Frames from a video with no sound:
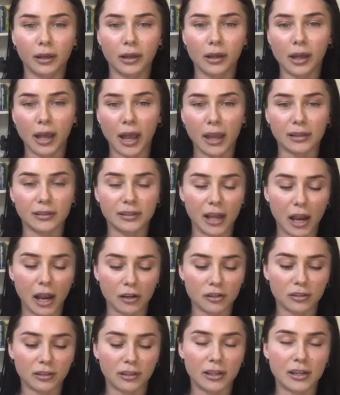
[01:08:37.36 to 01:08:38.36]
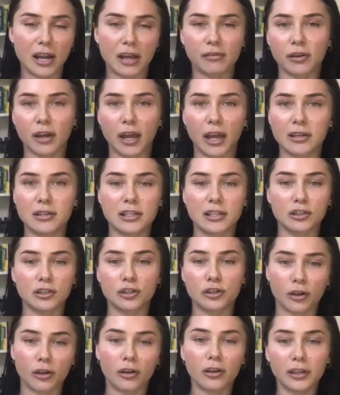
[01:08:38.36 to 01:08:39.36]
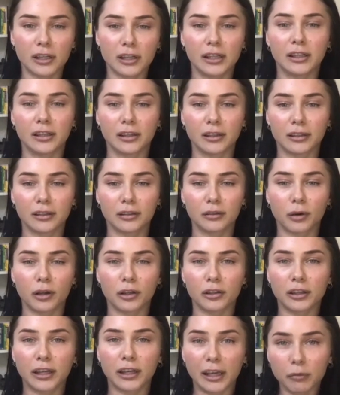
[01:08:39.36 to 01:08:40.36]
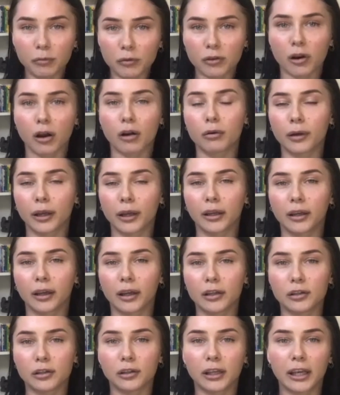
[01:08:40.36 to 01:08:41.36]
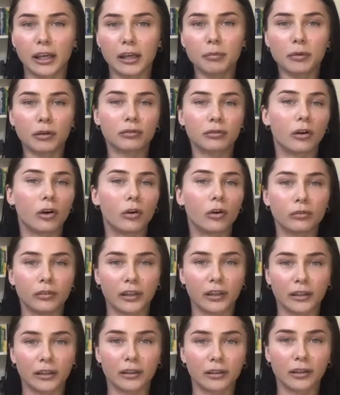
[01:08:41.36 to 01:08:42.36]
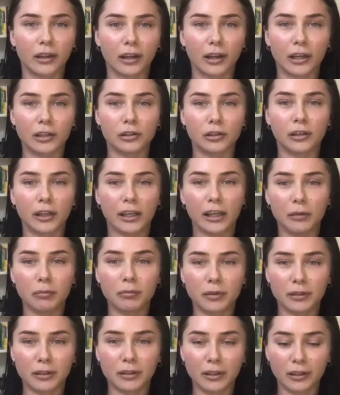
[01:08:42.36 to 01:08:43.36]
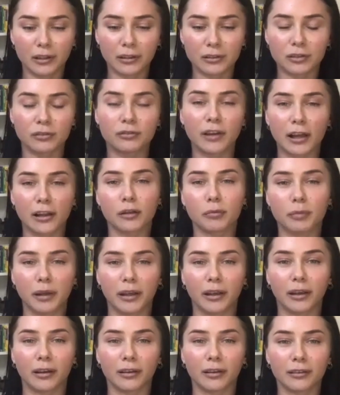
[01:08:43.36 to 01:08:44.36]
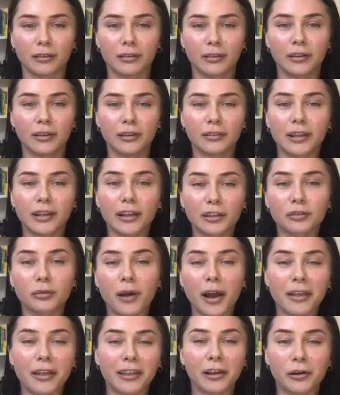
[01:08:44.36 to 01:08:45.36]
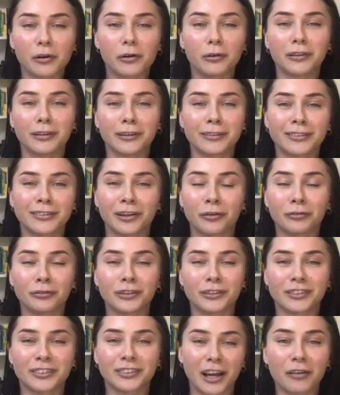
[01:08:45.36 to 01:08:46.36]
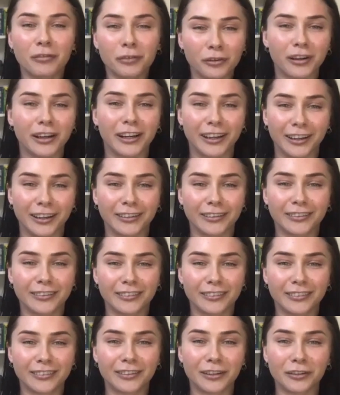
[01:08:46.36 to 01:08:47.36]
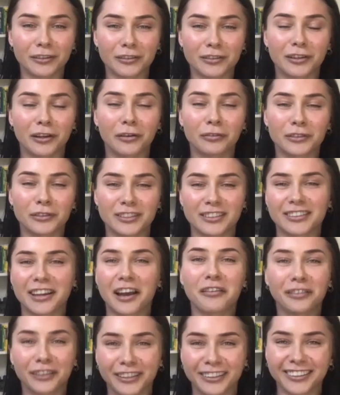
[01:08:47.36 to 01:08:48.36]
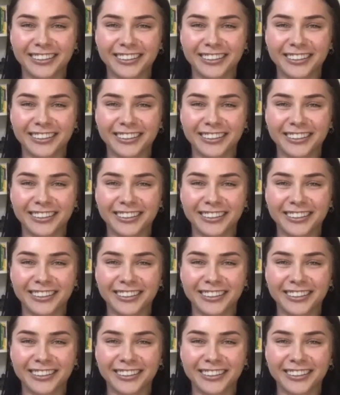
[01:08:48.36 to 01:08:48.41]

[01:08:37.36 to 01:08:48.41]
It's actually a never-ending journey where you keep growing and you keep evolving and you keep developing. That's why they call it self-discovery, not self-discovered.